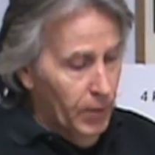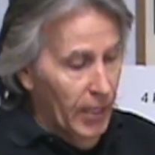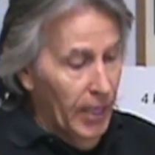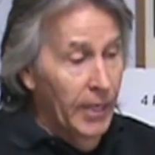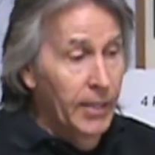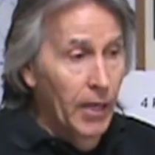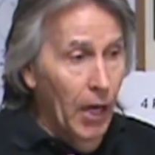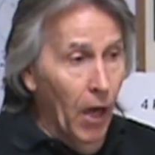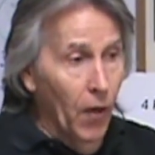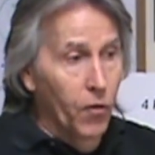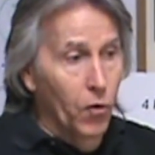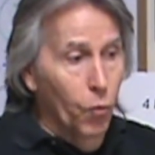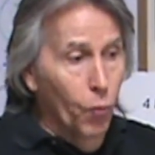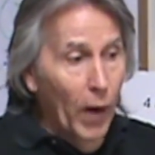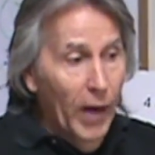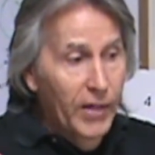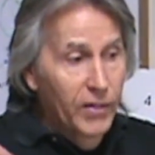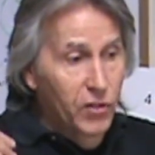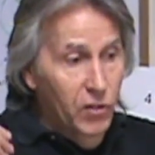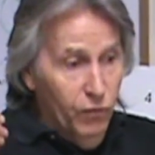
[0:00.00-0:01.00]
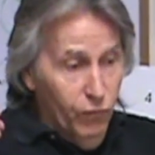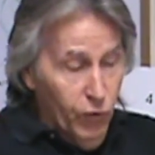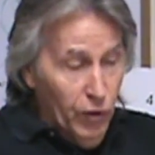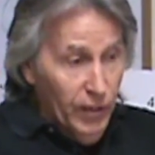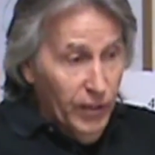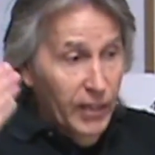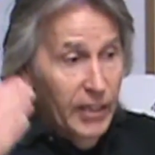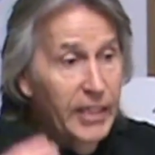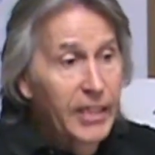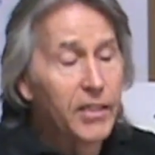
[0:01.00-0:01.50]
and other ways of
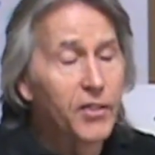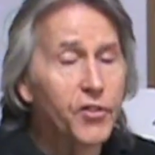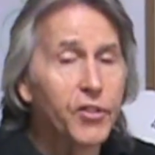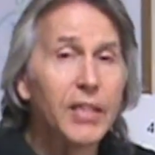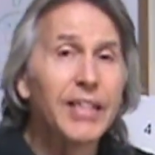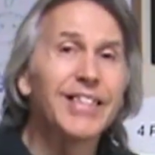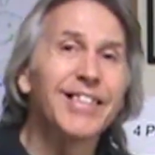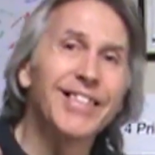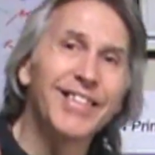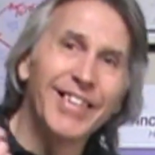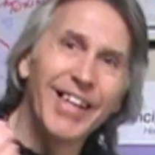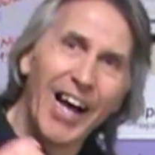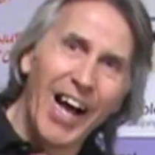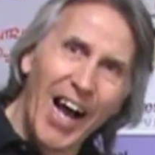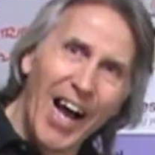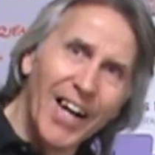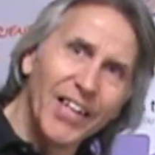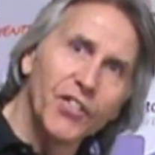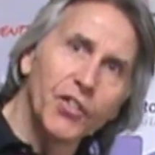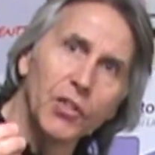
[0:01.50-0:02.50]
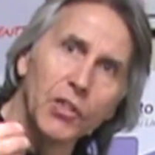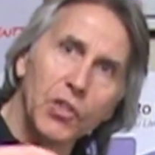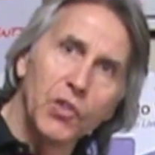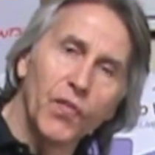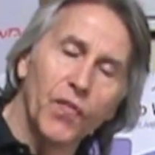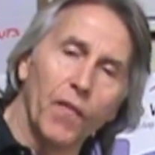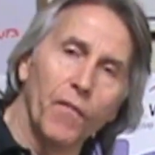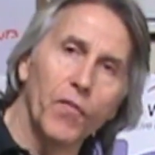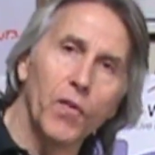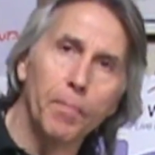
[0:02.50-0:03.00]
releasing toxins
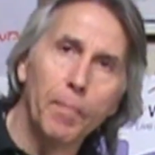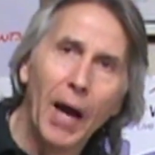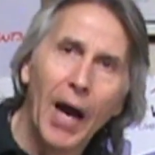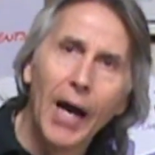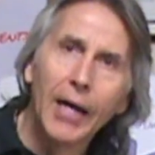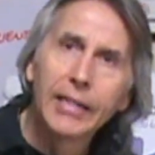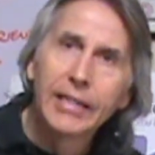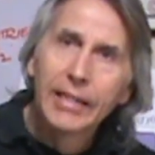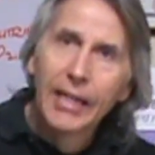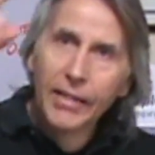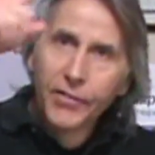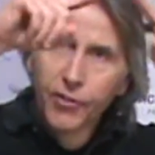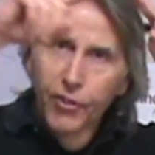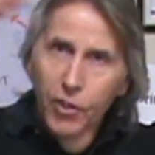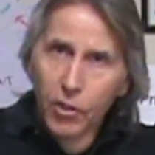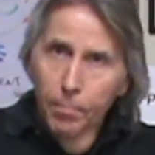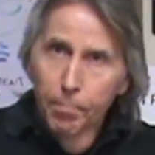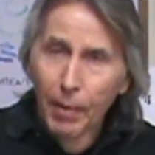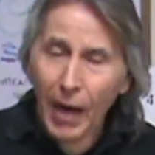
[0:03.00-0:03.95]
from the body. That's your